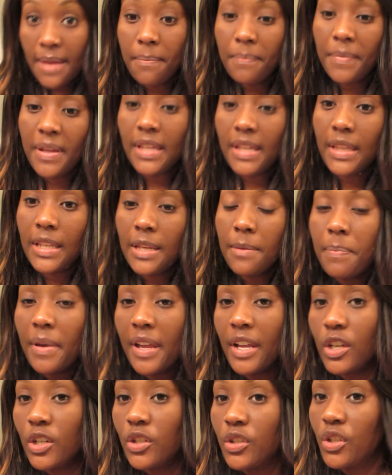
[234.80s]
and Bentley
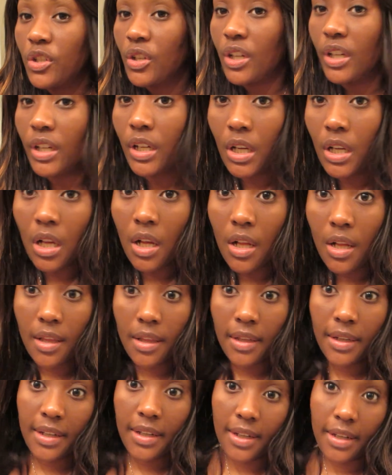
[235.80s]
Bears are gonna
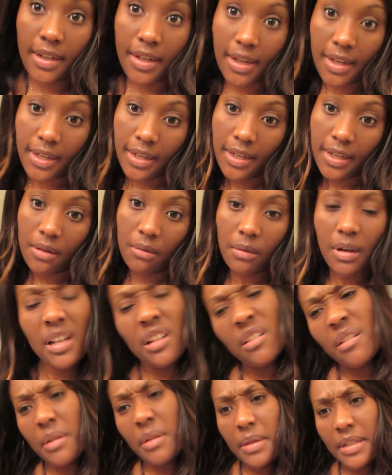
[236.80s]
call it a night. Why
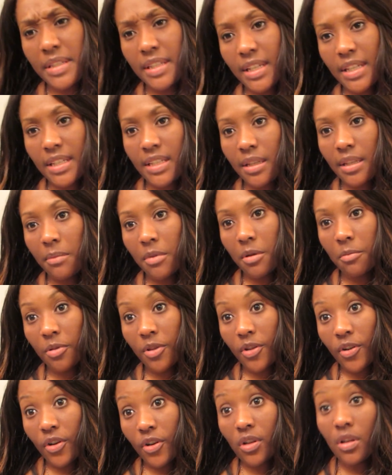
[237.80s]
do I always say his name in
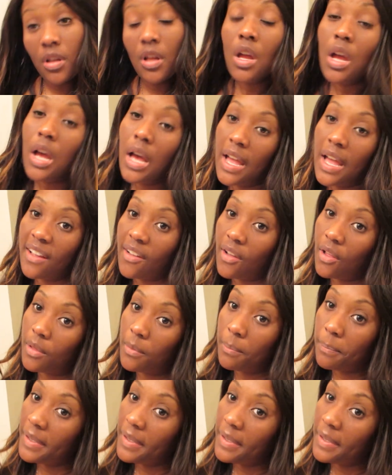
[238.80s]
plural? I call him